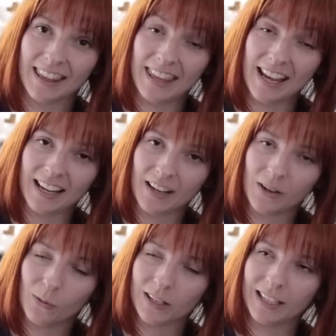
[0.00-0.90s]
thick
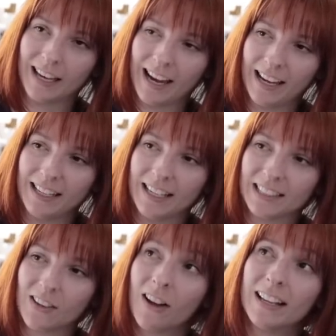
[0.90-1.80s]
with a K is not